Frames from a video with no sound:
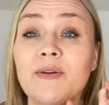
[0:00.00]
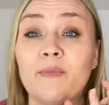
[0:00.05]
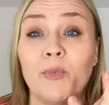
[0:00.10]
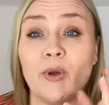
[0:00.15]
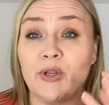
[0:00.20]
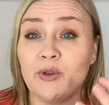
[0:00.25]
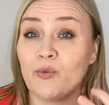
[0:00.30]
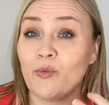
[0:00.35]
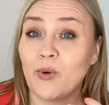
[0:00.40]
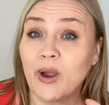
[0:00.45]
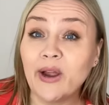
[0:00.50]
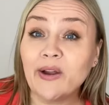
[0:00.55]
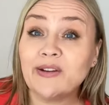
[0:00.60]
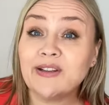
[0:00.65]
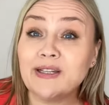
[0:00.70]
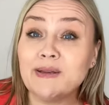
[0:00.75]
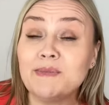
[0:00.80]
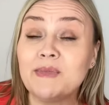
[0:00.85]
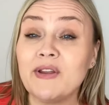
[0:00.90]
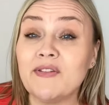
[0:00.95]
When you wear
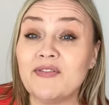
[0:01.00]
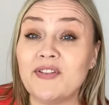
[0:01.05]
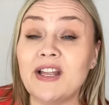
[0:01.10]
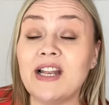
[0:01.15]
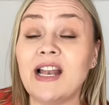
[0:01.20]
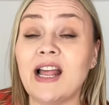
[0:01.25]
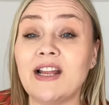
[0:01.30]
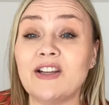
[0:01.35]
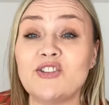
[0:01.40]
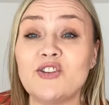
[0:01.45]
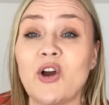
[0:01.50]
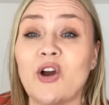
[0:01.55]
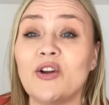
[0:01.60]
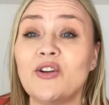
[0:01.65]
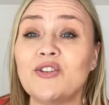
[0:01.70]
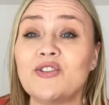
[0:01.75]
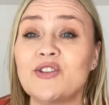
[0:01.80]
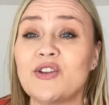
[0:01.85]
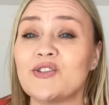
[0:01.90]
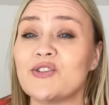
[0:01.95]
them, they feel like
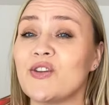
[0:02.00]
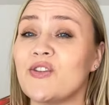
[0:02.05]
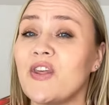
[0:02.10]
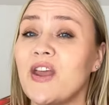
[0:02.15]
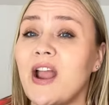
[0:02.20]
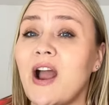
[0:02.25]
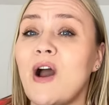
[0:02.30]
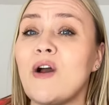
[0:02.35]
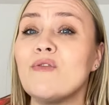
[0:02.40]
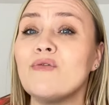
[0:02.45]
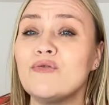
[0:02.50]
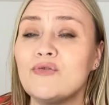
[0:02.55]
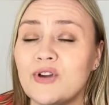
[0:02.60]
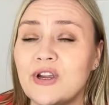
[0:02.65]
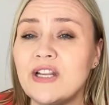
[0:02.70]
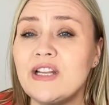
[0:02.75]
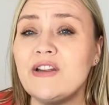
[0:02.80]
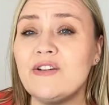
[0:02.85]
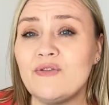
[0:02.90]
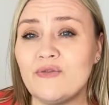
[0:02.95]
joggers, so they are
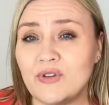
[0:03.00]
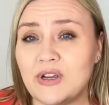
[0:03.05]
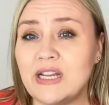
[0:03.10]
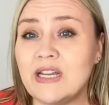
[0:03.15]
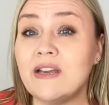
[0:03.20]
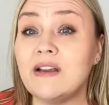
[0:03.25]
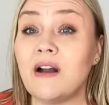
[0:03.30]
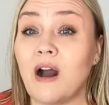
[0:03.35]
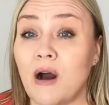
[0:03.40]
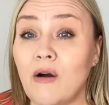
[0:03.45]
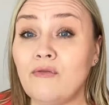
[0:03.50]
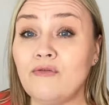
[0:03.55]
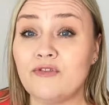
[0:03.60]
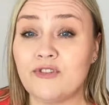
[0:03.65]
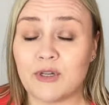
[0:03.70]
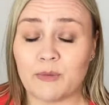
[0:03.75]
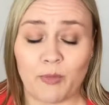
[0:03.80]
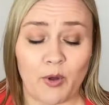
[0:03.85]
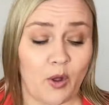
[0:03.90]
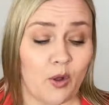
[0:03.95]
really, really
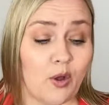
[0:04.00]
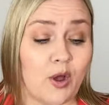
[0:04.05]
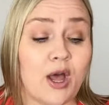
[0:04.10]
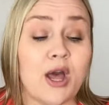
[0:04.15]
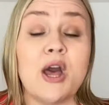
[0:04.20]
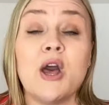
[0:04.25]
comfortable.